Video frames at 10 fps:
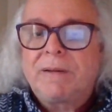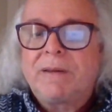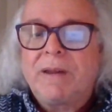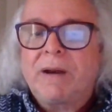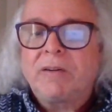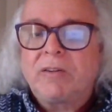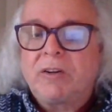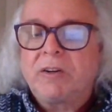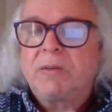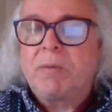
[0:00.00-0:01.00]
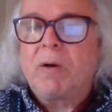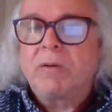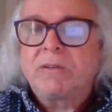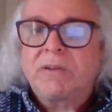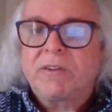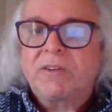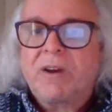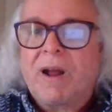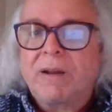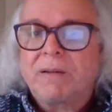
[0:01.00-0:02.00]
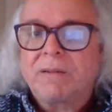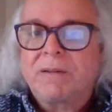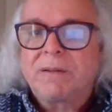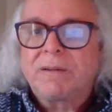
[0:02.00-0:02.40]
the uninterred bones of a child